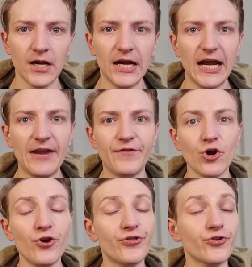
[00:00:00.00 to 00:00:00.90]
If you go
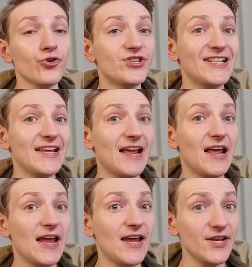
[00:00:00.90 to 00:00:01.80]
through to the
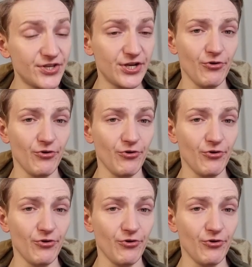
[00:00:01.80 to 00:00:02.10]
interior